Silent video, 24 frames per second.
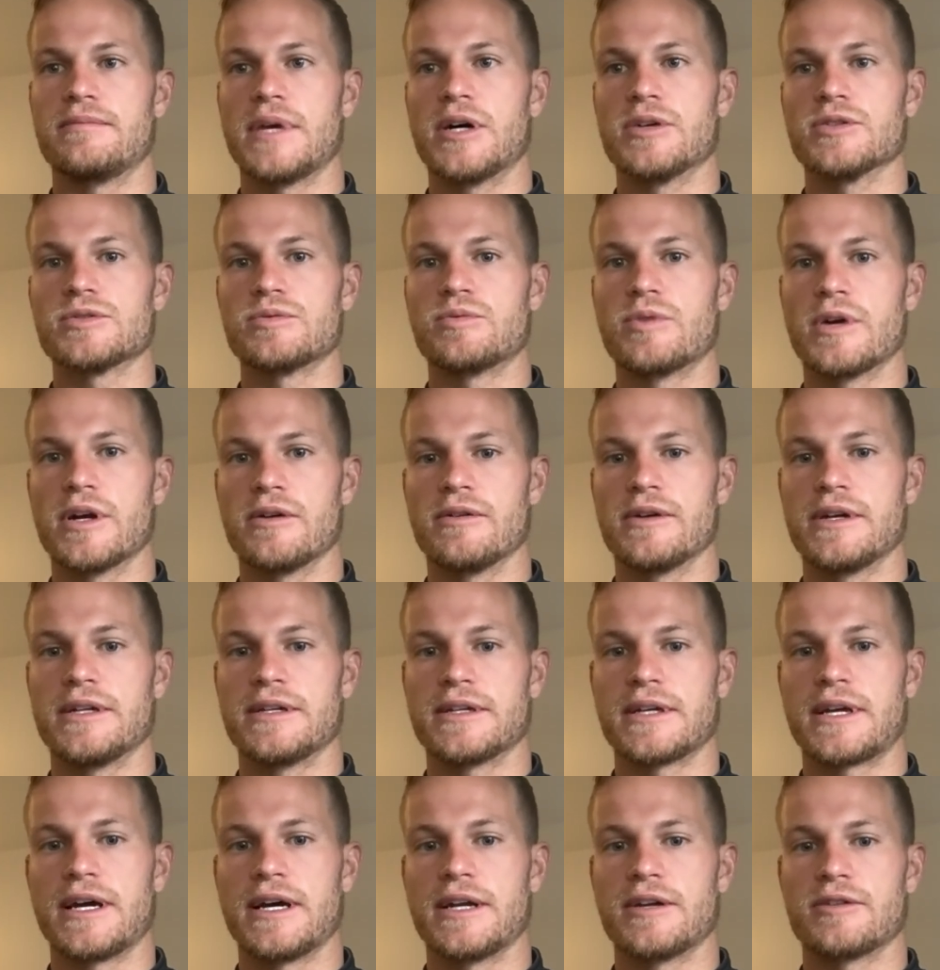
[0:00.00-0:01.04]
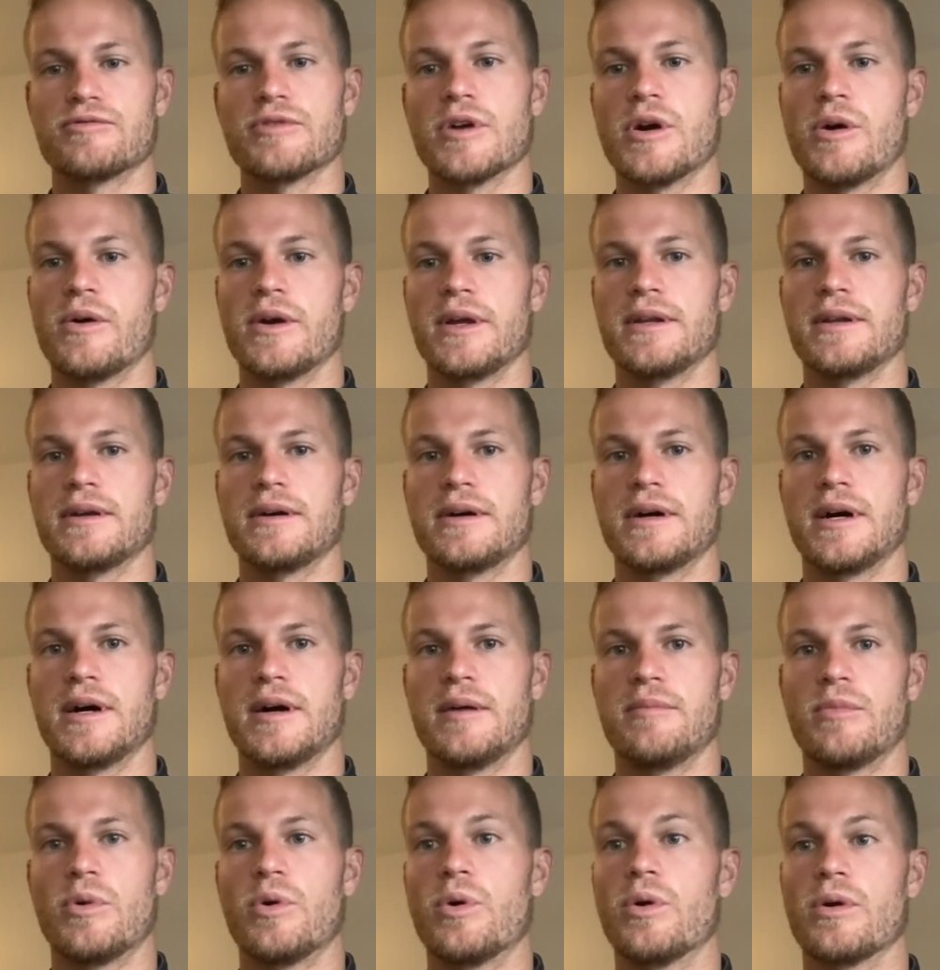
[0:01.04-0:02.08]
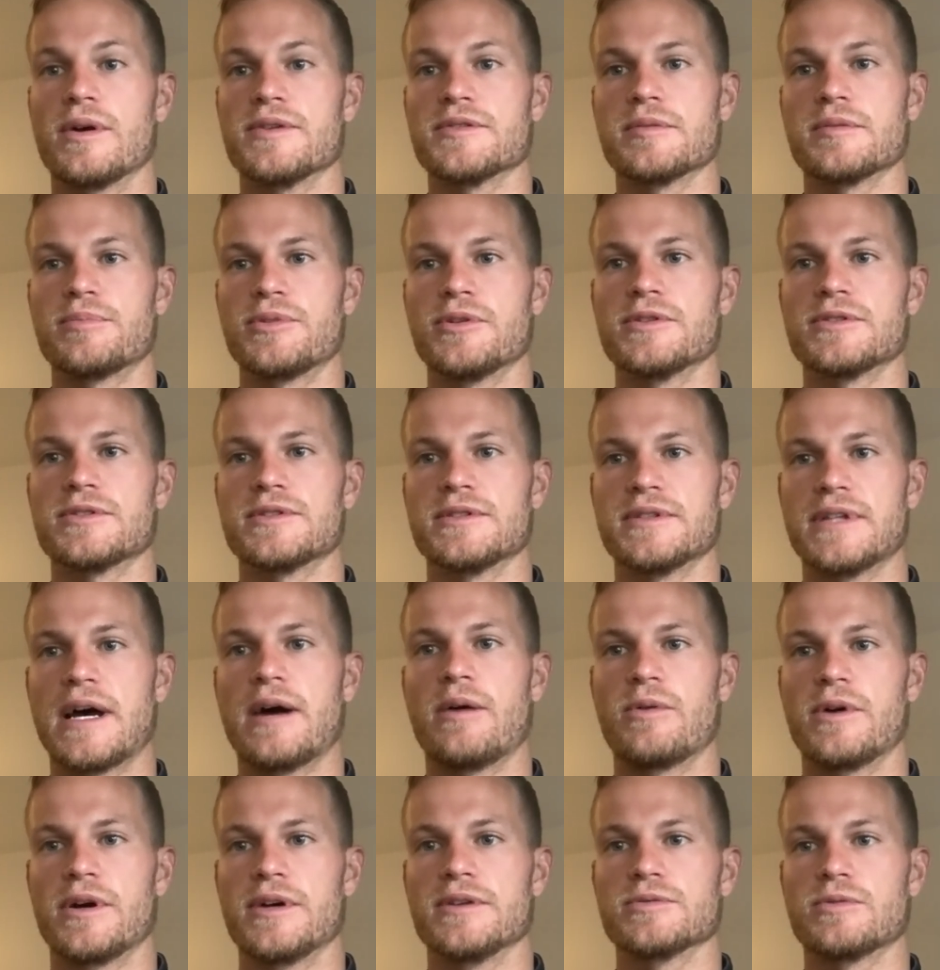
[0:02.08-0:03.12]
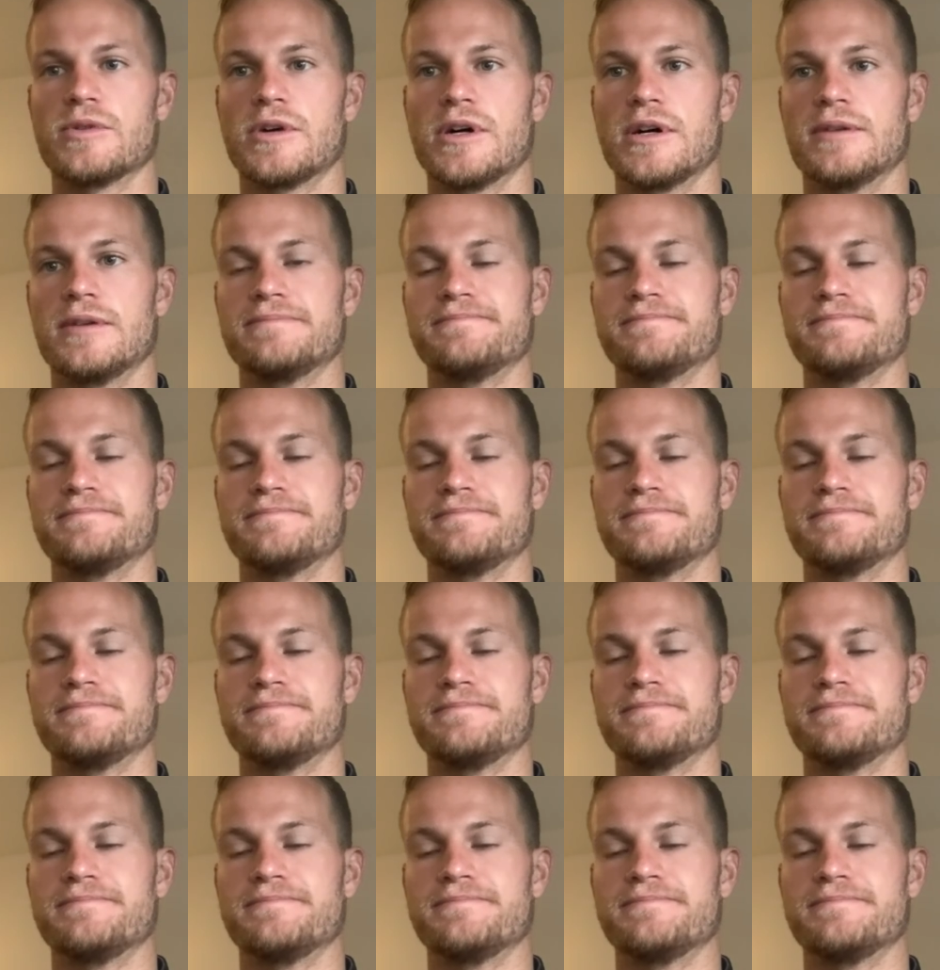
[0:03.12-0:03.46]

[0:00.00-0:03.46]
elsewhere and kind of growing more as a person that way as well.